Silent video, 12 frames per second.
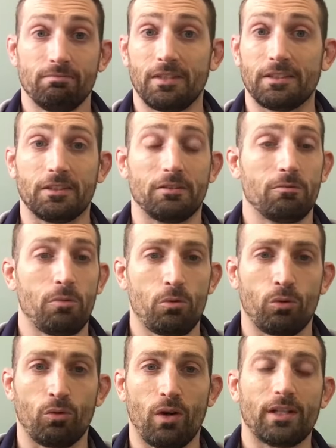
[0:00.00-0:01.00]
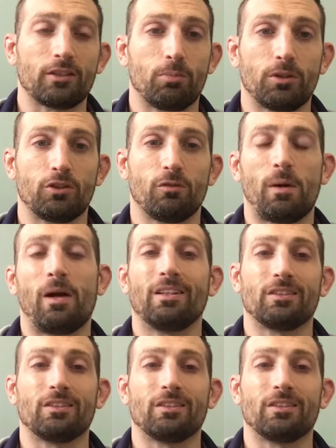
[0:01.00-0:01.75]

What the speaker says: That's a great expression of power.